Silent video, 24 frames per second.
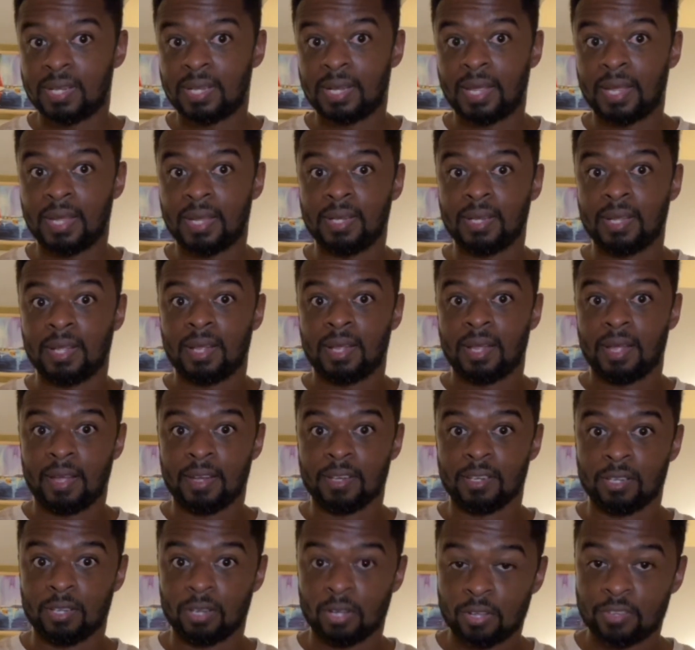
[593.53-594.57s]
line
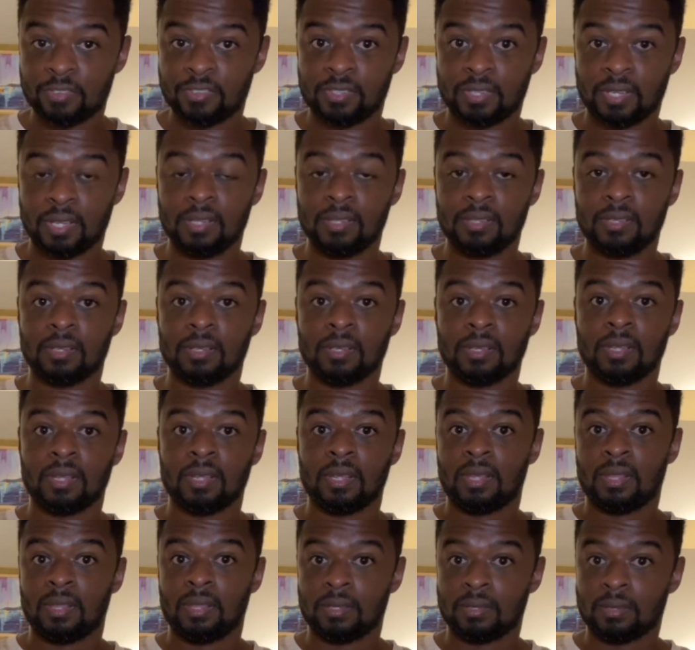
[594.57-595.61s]
and lodged into
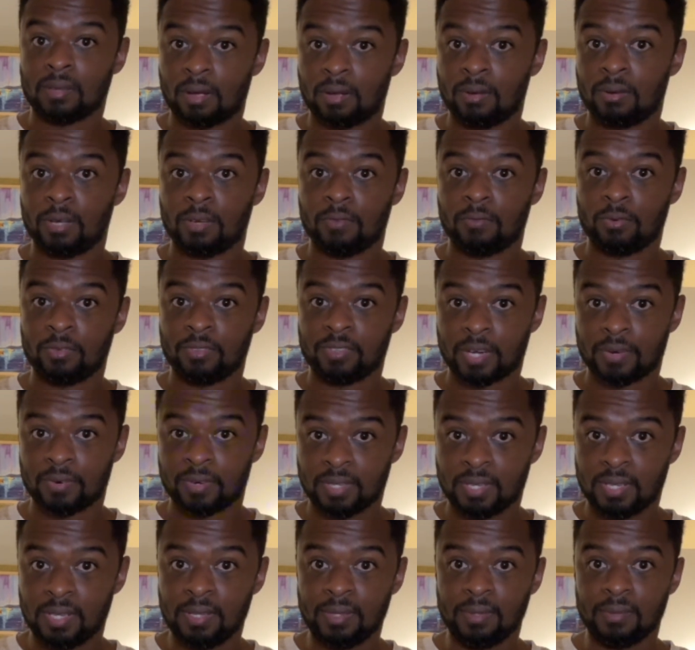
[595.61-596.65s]
the town of
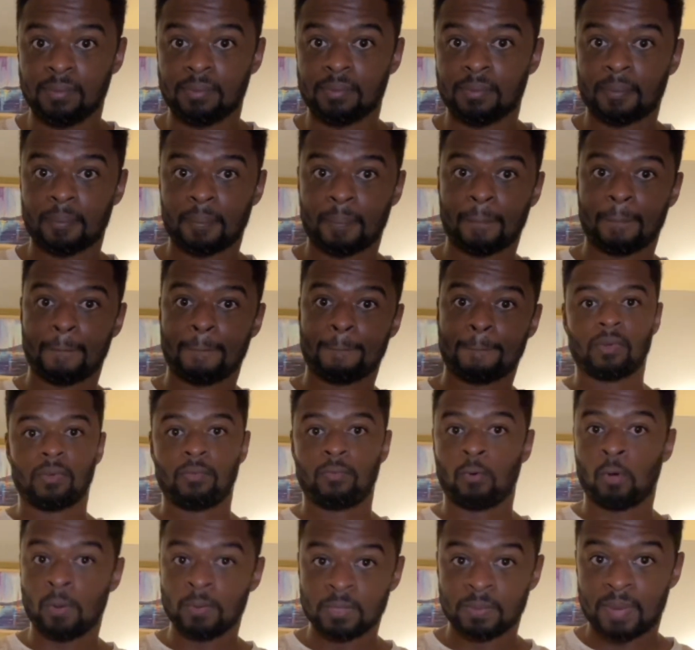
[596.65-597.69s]
Ocheretyne.
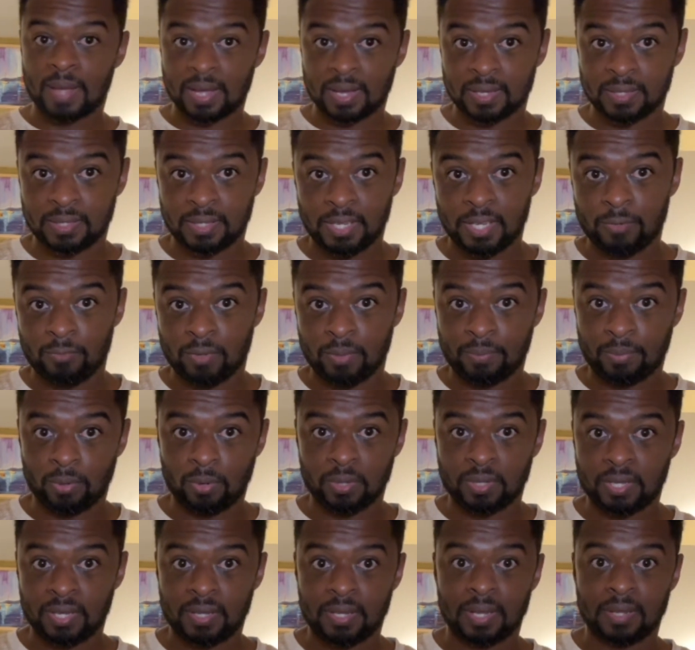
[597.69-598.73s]
Forbes magazine
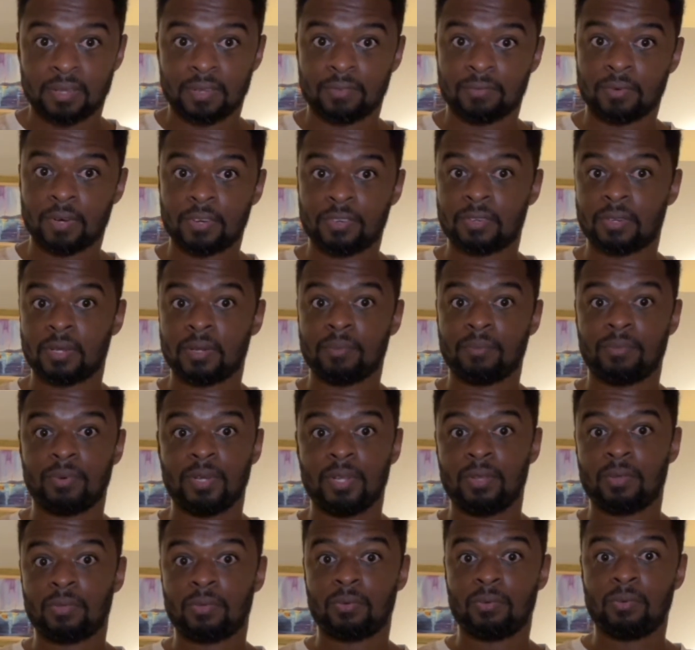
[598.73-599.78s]
reported that a Russian
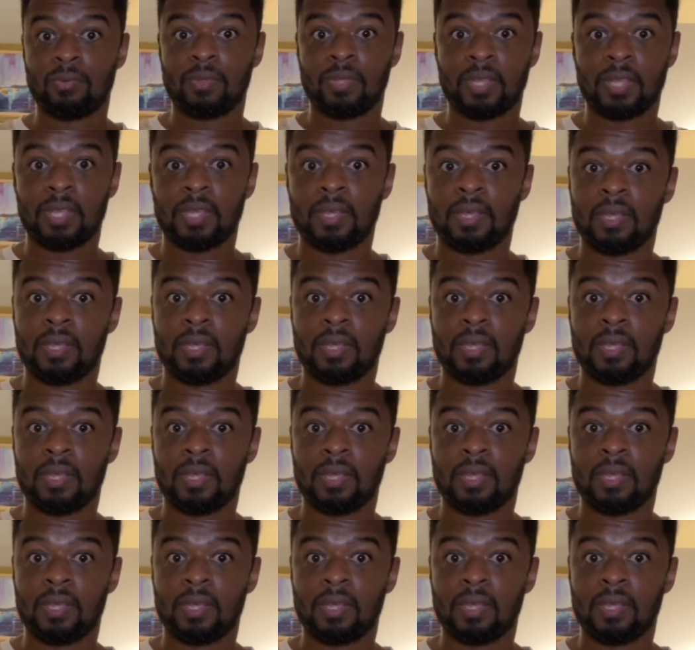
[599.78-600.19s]
breakthrough there